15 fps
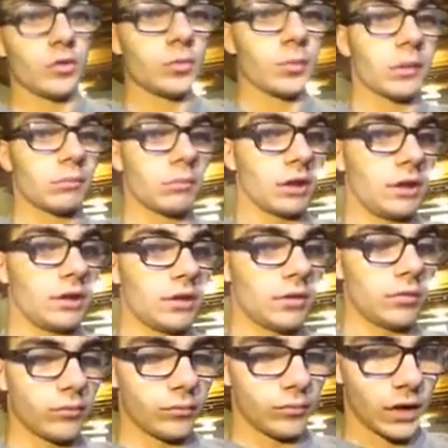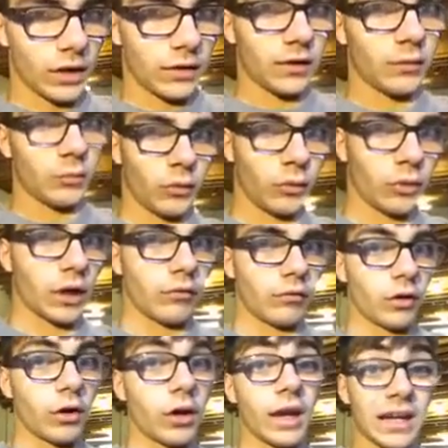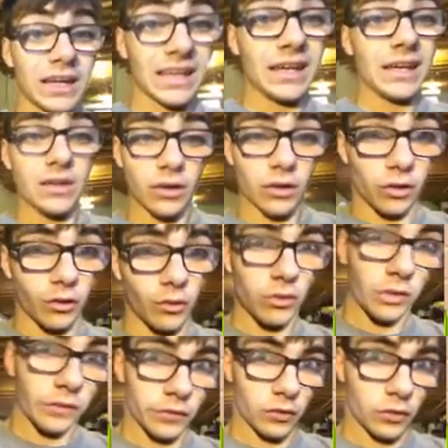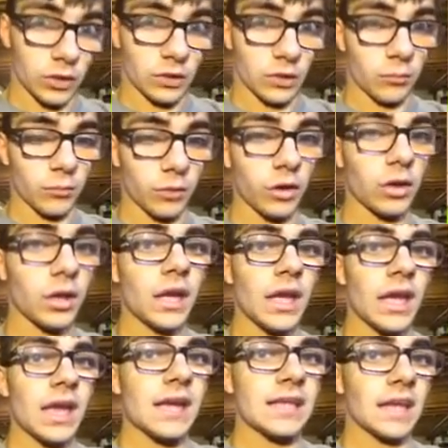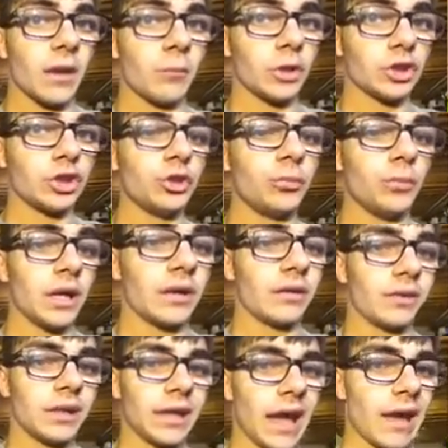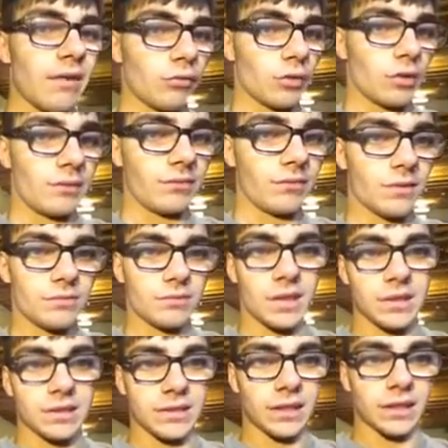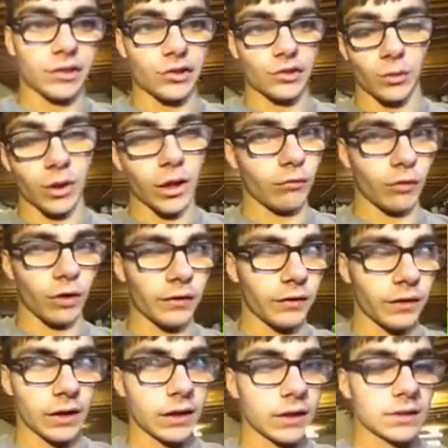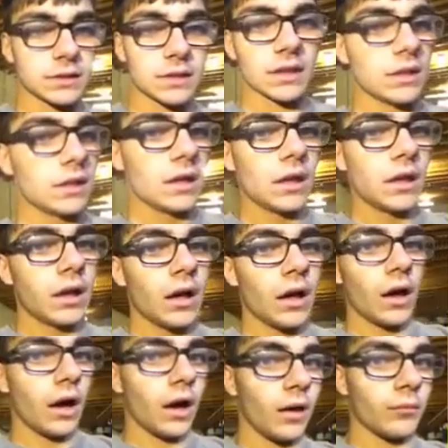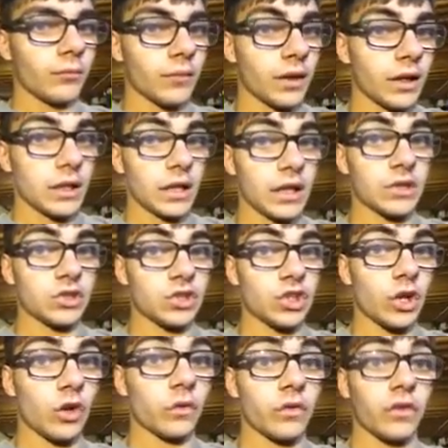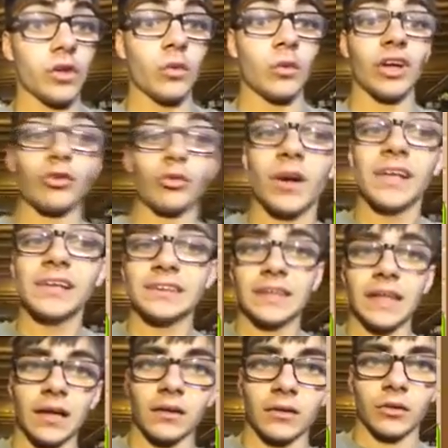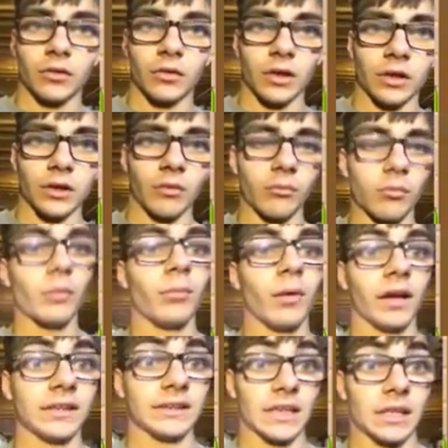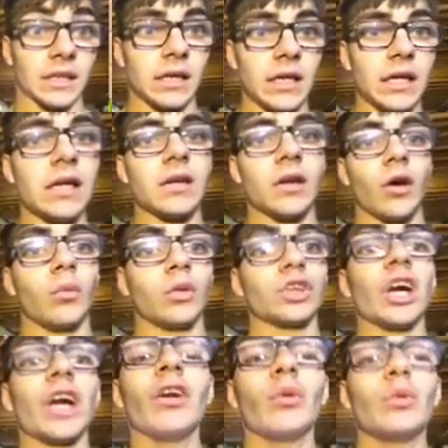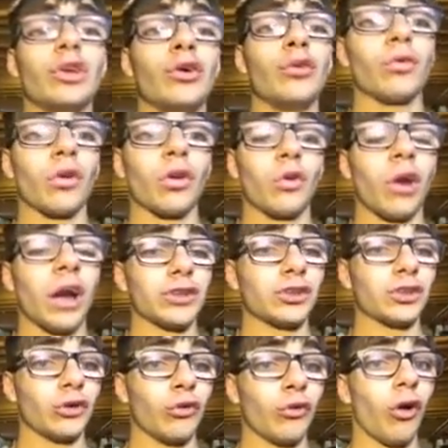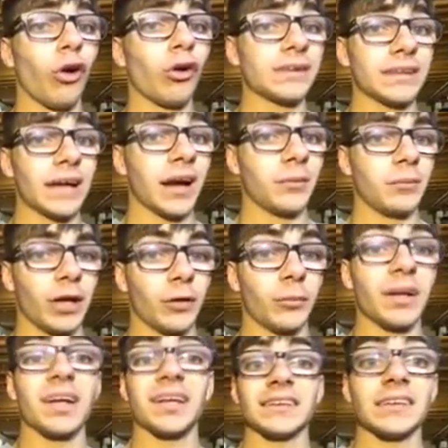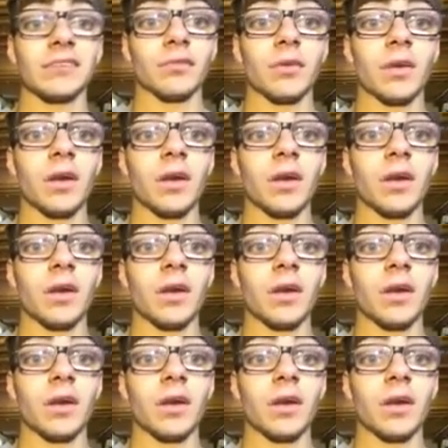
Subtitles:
spend money to get them or whatever. And eco, the green number, is how much you make like every 15 seconds or whatever, I think it is. And so you can raise that green number by sending eco, which I don't do for actually a long time here because of